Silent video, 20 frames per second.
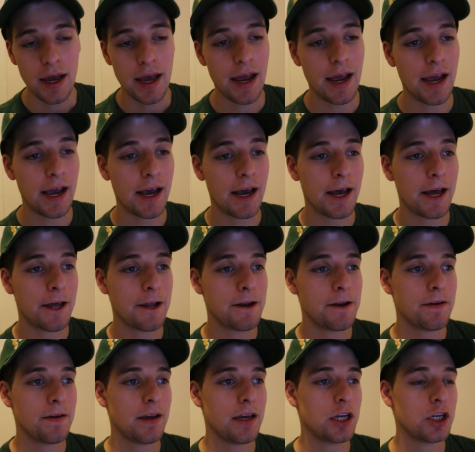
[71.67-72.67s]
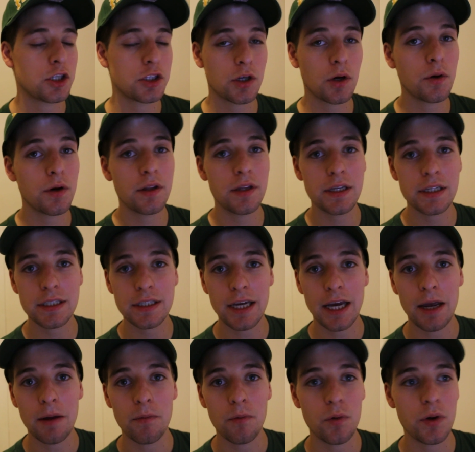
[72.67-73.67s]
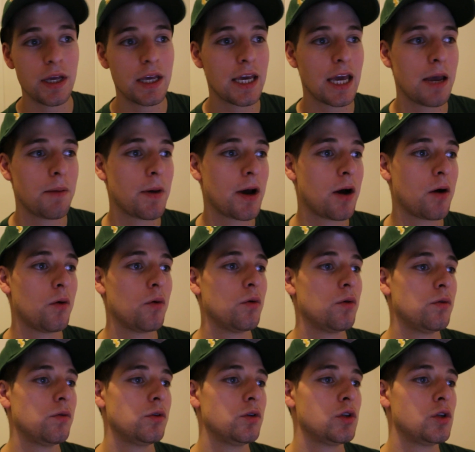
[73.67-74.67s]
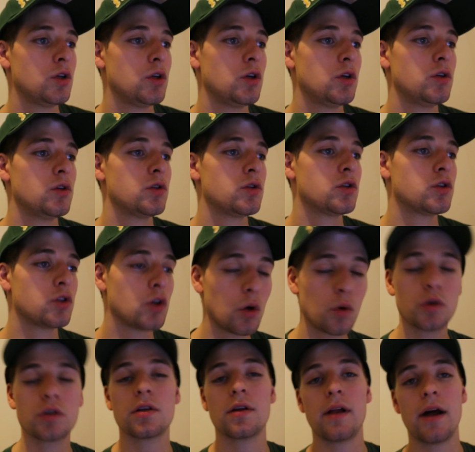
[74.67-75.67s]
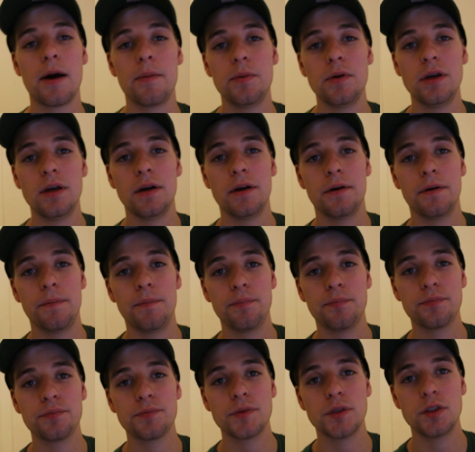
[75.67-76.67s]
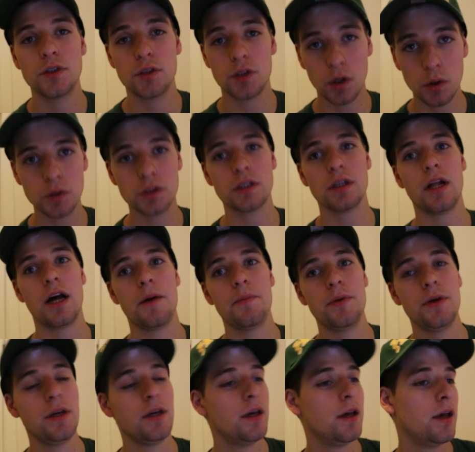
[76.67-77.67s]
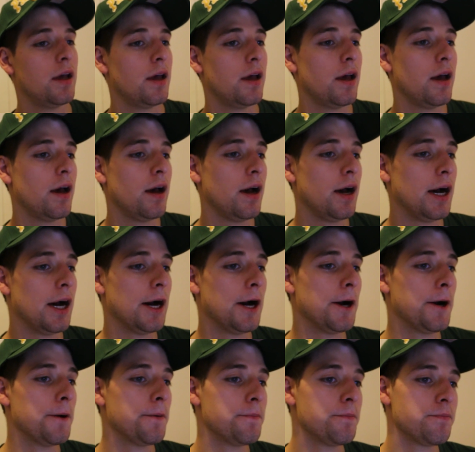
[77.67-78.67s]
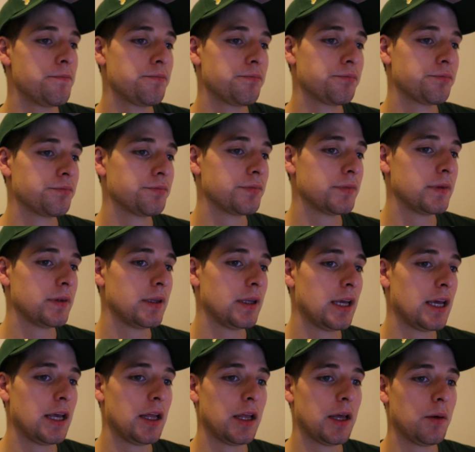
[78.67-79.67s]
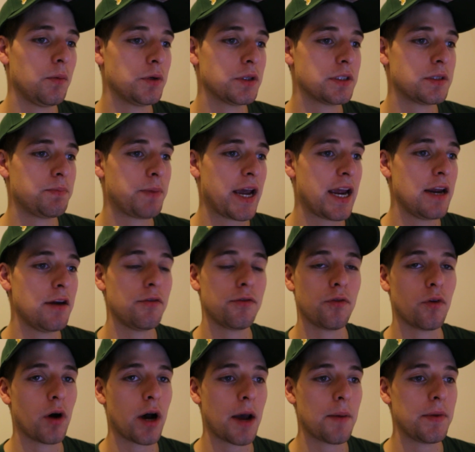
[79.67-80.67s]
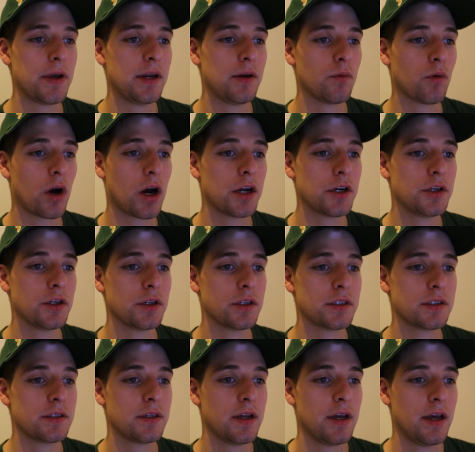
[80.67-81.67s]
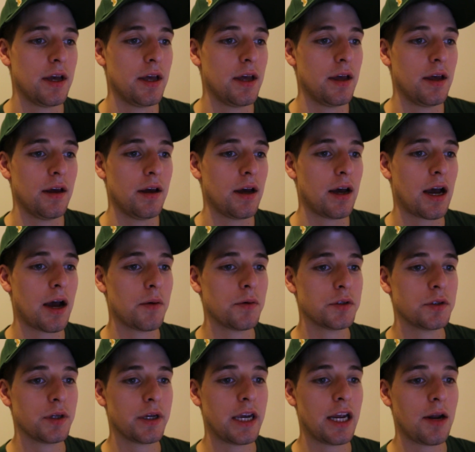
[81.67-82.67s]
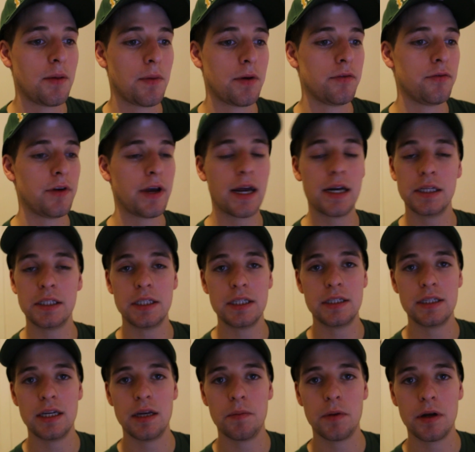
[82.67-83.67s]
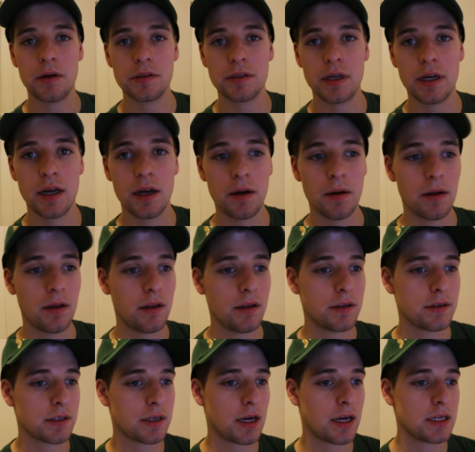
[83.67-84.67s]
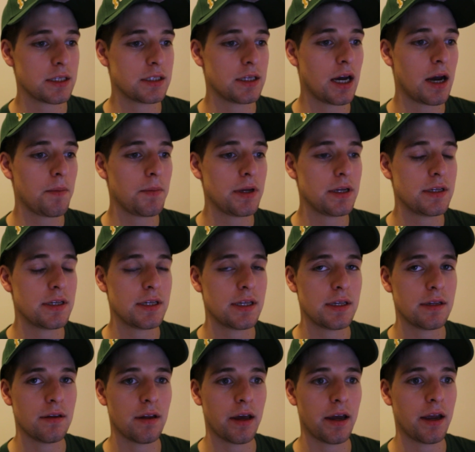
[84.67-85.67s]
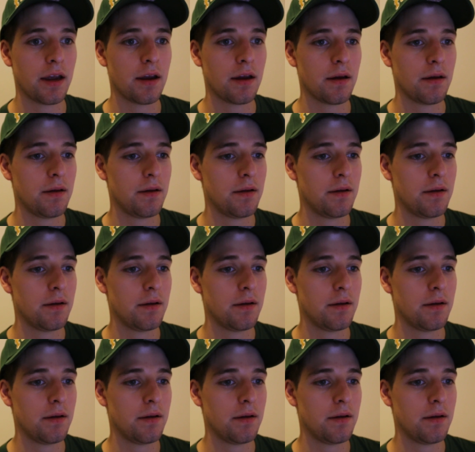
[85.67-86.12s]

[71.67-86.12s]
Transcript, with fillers: and it showed in this game. We came out so sloppy, so sloppy. Um, it it was painful. I mean, Rodgers. I was looking at my fantasy team and I was like, this guy's got me t- like